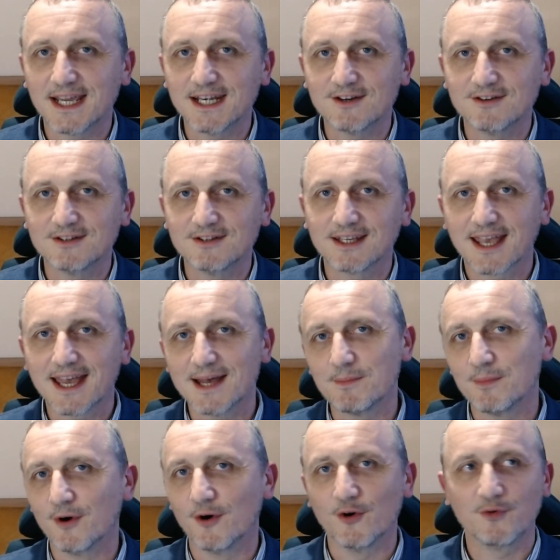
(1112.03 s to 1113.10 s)
are in the
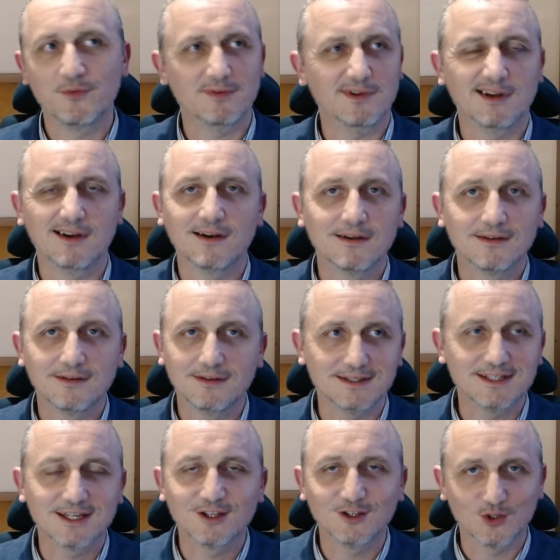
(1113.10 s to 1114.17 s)
camp of, oh, there's
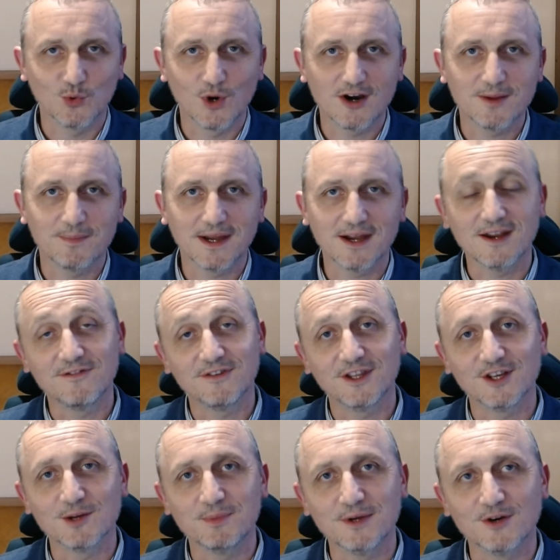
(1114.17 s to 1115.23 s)
nothing to worry about,
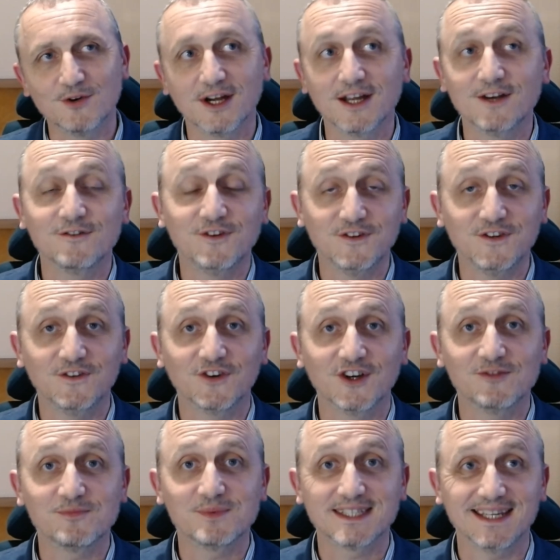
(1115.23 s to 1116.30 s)
everything will be all right. And
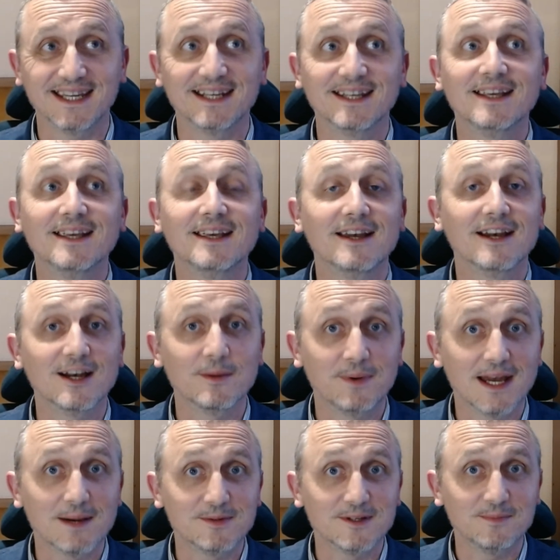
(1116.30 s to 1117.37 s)
55% are
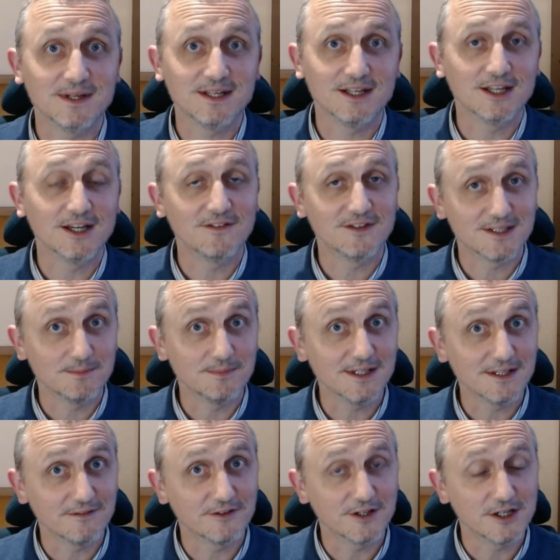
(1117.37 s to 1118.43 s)
perhaps a bit nervous and
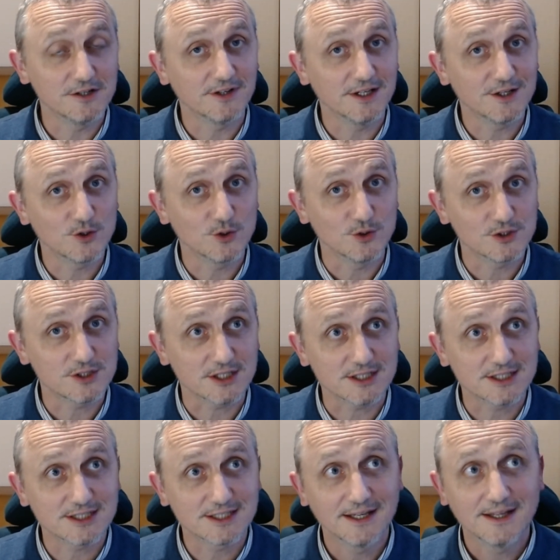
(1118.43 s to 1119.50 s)
being very, very
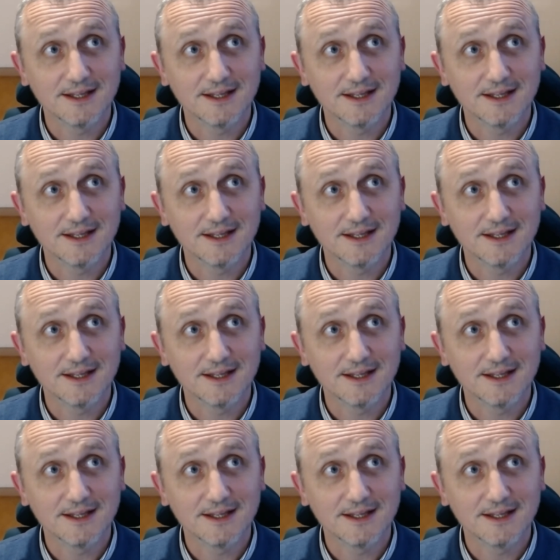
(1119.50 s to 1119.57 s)
cautious.